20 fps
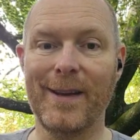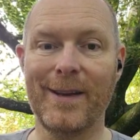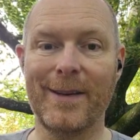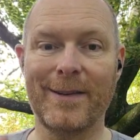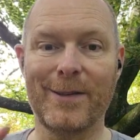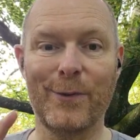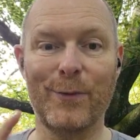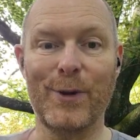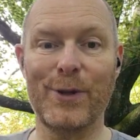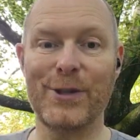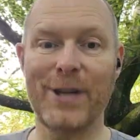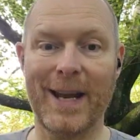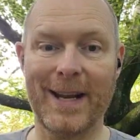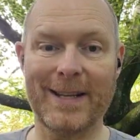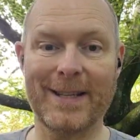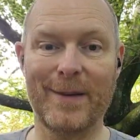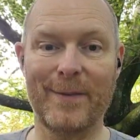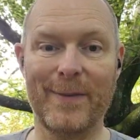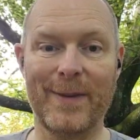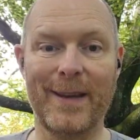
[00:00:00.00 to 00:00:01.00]
to reject
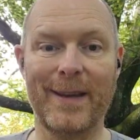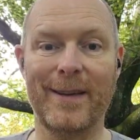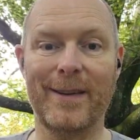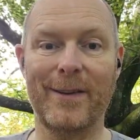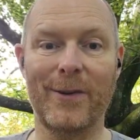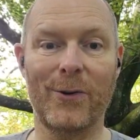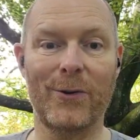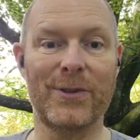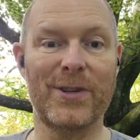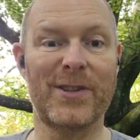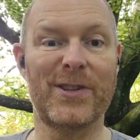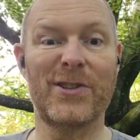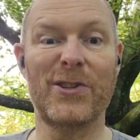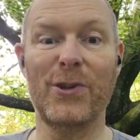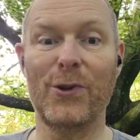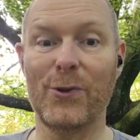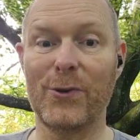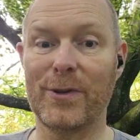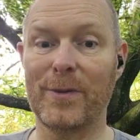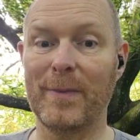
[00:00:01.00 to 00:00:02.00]
something, or to
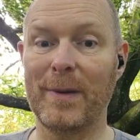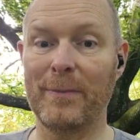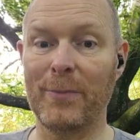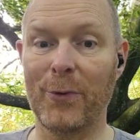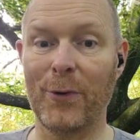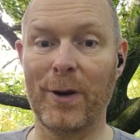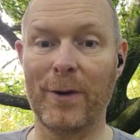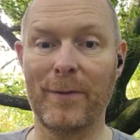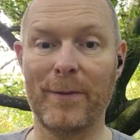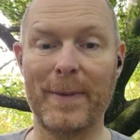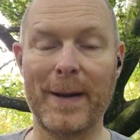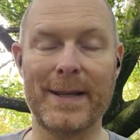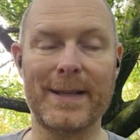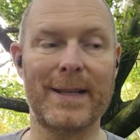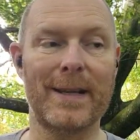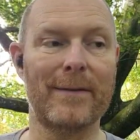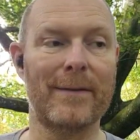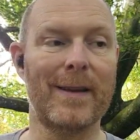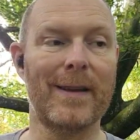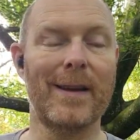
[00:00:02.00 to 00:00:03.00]
snooze, be boring and
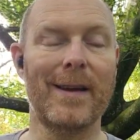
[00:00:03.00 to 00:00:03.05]
repetitive.